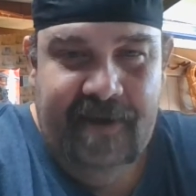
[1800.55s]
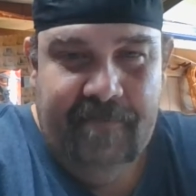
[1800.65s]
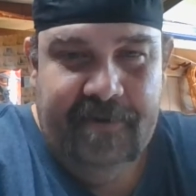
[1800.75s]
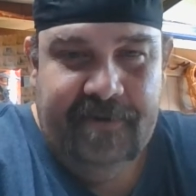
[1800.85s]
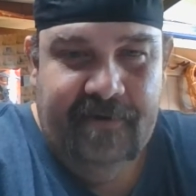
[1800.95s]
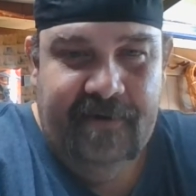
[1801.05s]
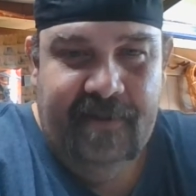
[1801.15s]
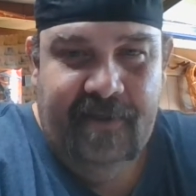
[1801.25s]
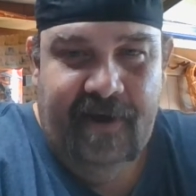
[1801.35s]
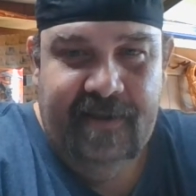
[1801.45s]
episode in
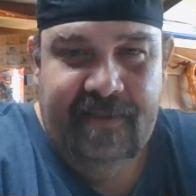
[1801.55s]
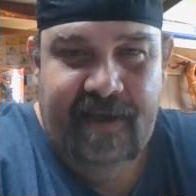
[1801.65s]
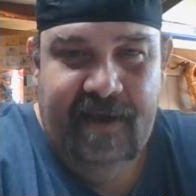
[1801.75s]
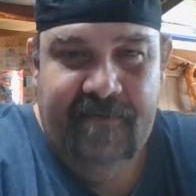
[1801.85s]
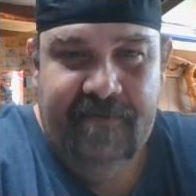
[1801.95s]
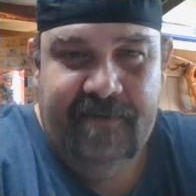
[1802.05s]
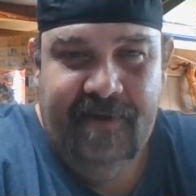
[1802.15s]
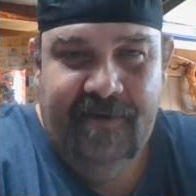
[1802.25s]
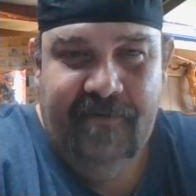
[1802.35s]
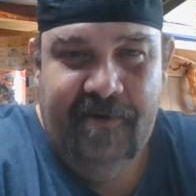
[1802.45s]
a long time, so
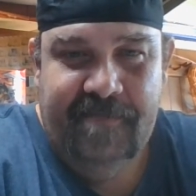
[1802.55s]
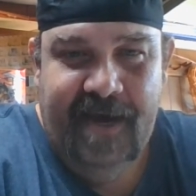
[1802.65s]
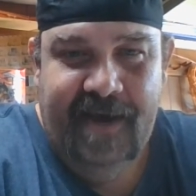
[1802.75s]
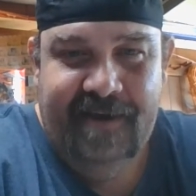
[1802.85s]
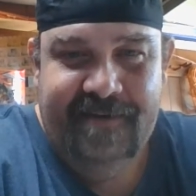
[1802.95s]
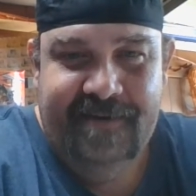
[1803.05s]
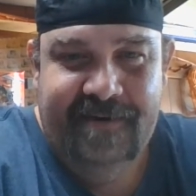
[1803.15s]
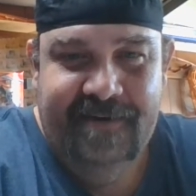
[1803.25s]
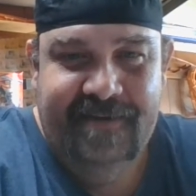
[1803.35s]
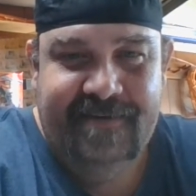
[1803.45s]
I went back and
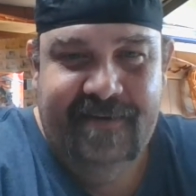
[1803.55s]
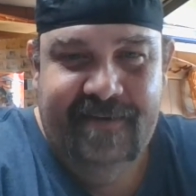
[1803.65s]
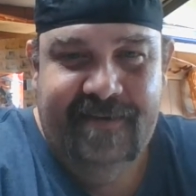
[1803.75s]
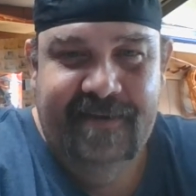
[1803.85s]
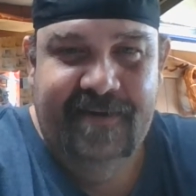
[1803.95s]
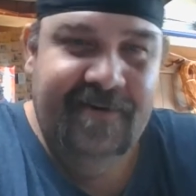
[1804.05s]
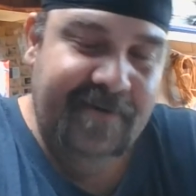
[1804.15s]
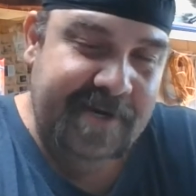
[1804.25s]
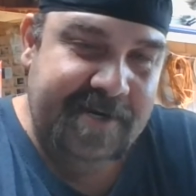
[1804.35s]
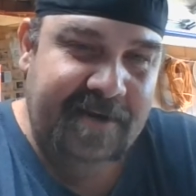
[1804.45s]
started listening to the
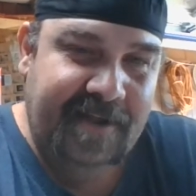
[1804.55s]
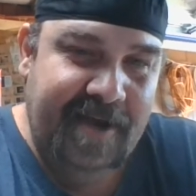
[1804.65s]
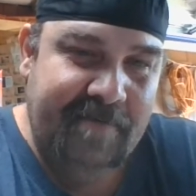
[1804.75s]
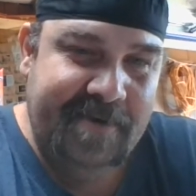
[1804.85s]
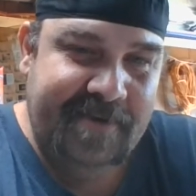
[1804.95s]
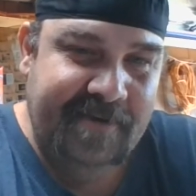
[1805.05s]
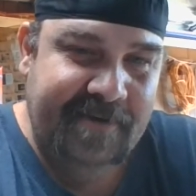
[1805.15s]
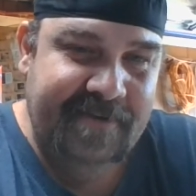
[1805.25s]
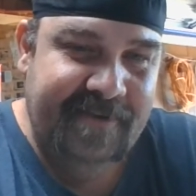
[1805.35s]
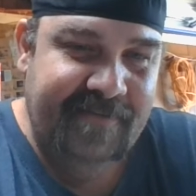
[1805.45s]
original
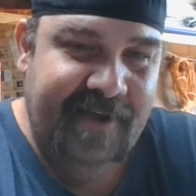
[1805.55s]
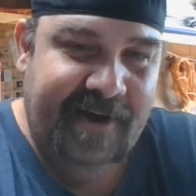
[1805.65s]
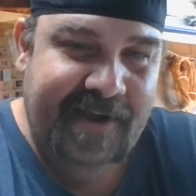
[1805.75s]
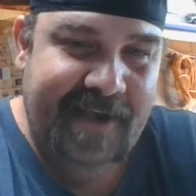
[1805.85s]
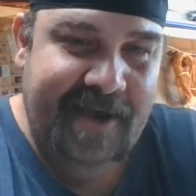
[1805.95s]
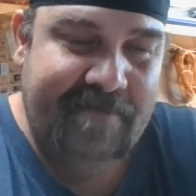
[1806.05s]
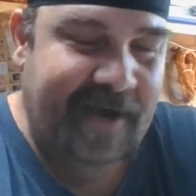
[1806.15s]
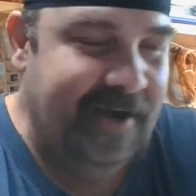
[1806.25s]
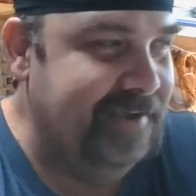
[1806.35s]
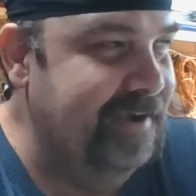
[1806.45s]
episodes of the Oh Yeah
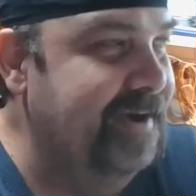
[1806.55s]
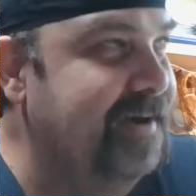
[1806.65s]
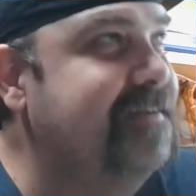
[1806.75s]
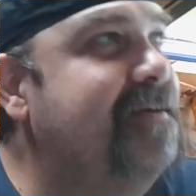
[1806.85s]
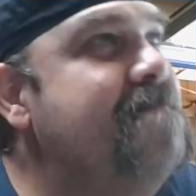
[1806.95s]
podcast.